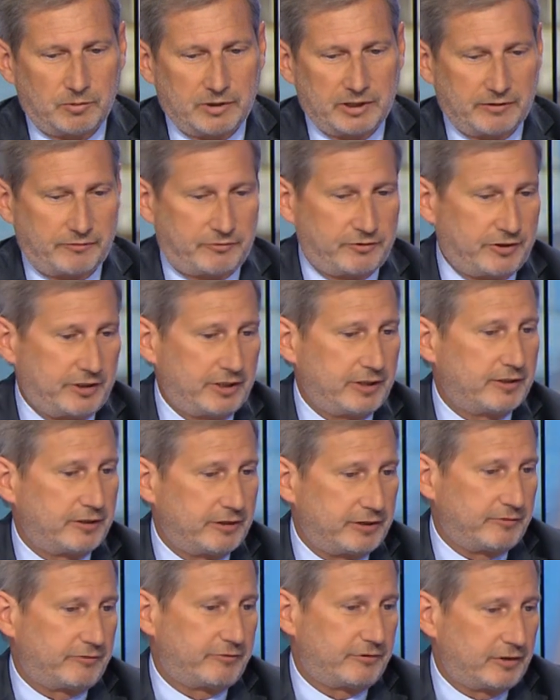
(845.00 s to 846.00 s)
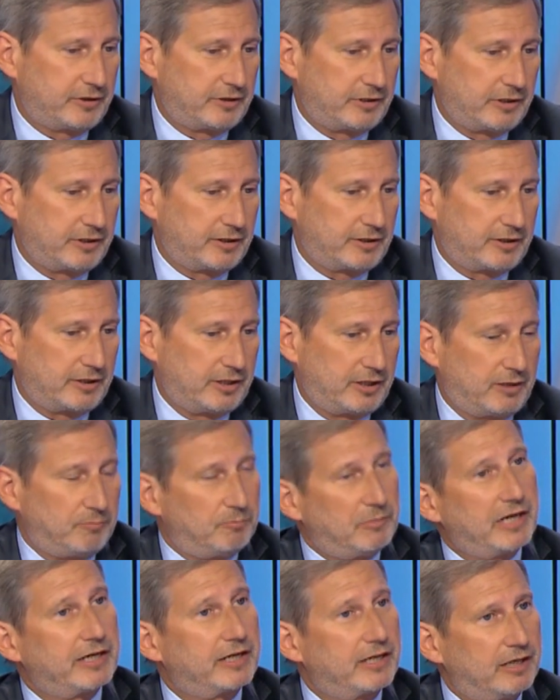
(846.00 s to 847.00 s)
have seen, and if I take
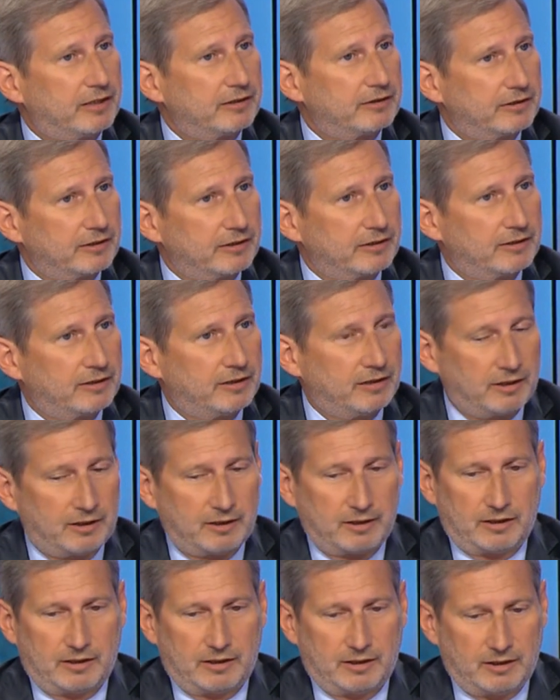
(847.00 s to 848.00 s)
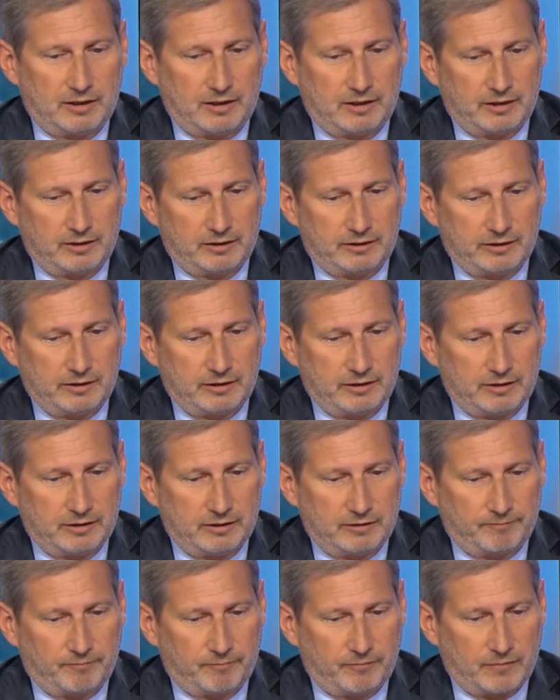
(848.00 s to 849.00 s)
my country, the
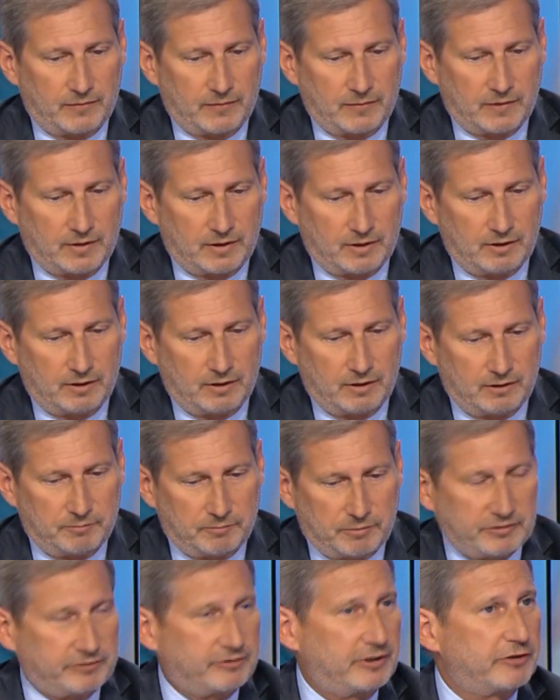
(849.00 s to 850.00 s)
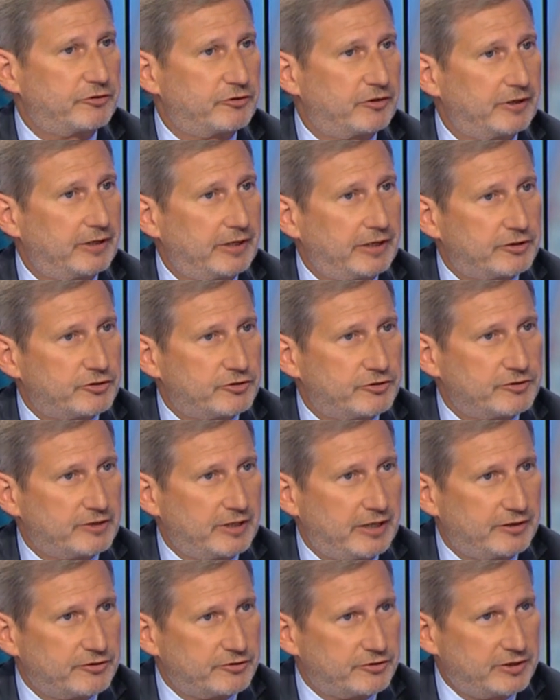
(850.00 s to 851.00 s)
um, presidential elections
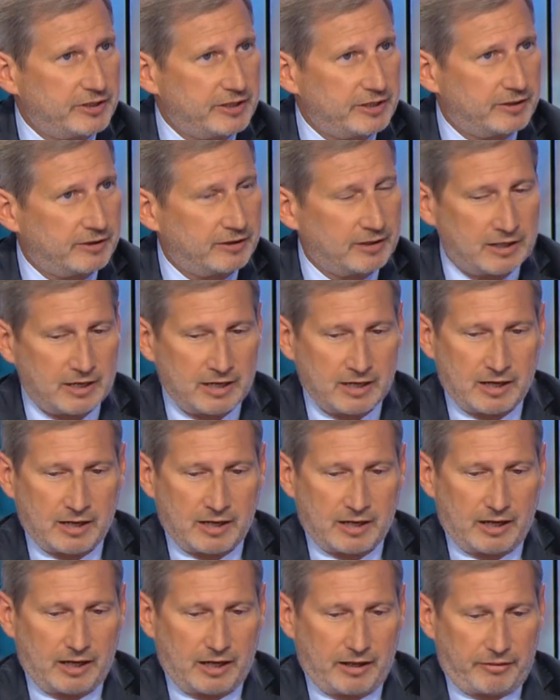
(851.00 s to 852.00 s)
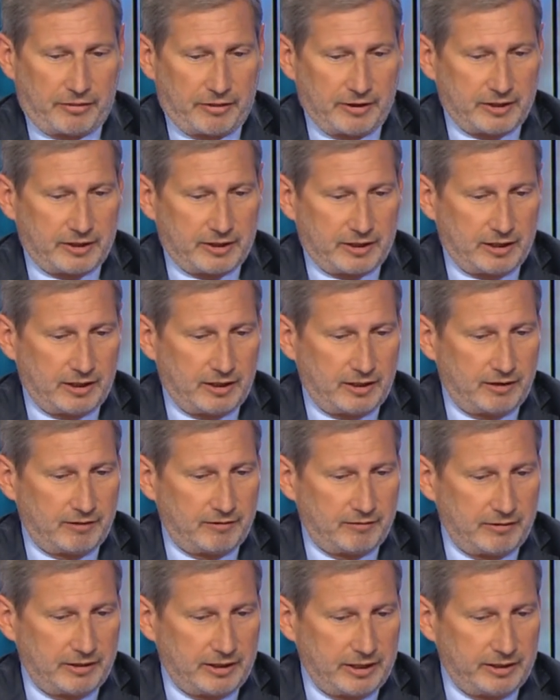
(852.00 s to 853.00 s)
last year. I think uh,
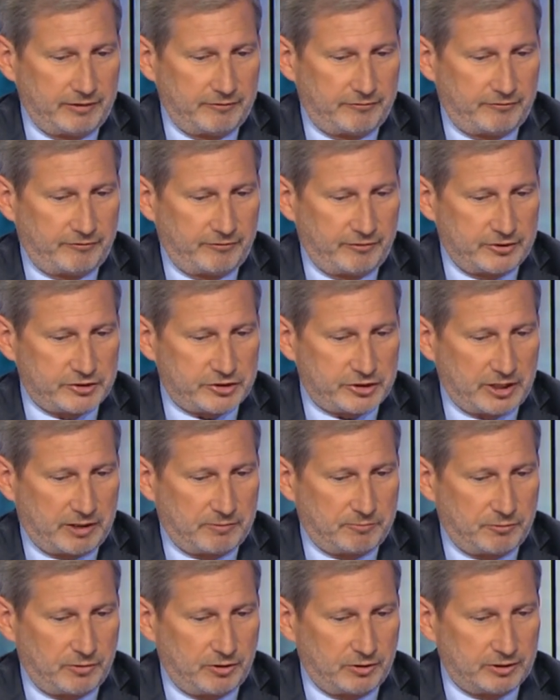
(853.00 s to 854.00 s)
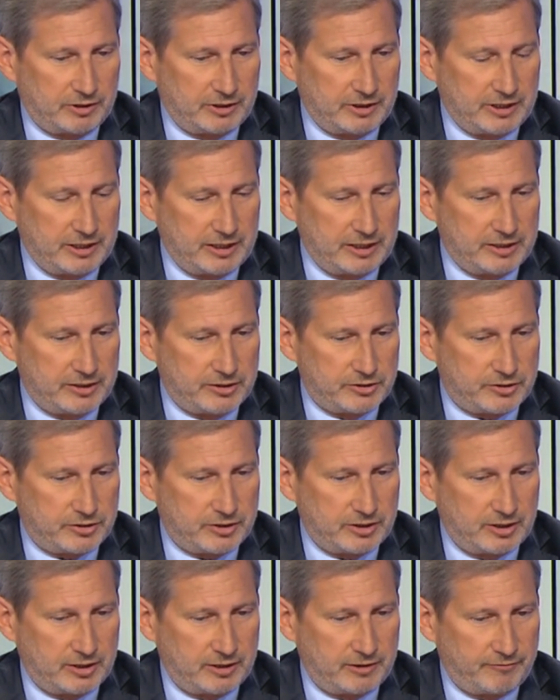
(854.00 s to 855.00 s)
if somebody is
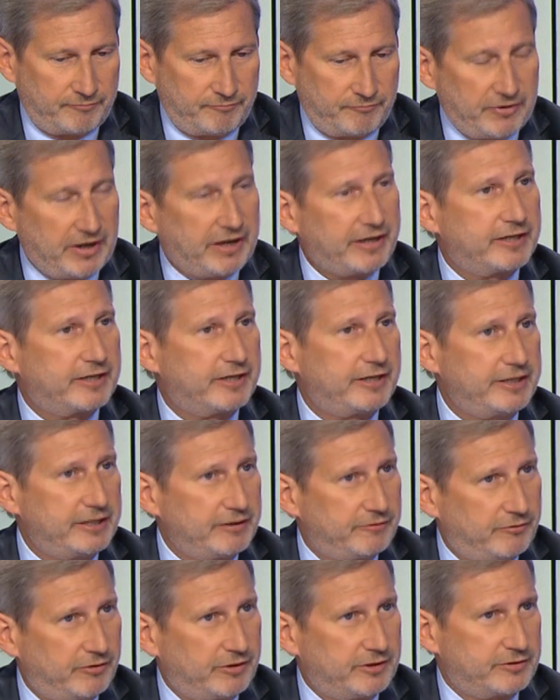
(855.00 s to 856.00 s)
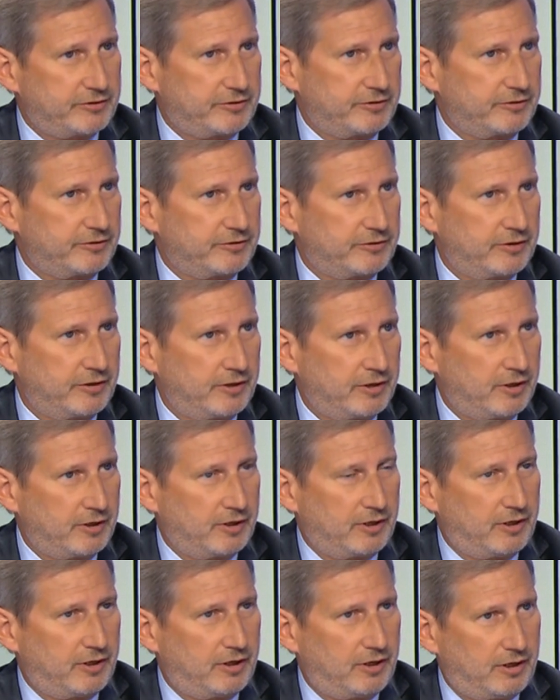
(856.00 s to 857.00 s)
uh, very clear, for instance,
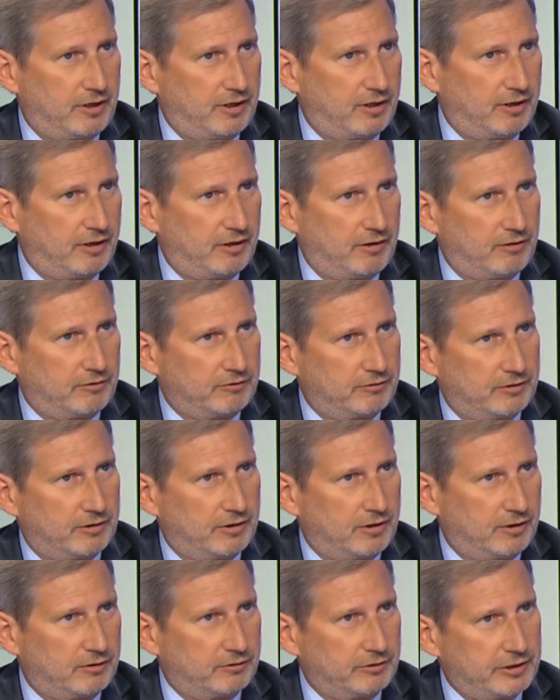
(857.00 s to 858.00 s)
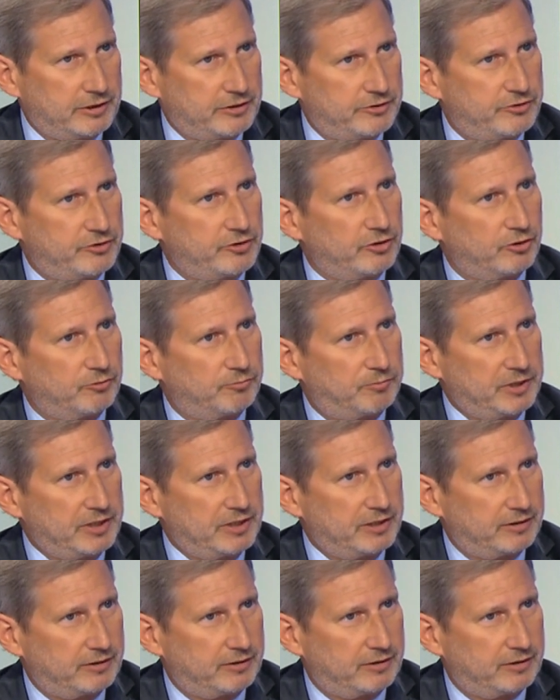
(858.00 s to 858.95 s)
uh, on, on his European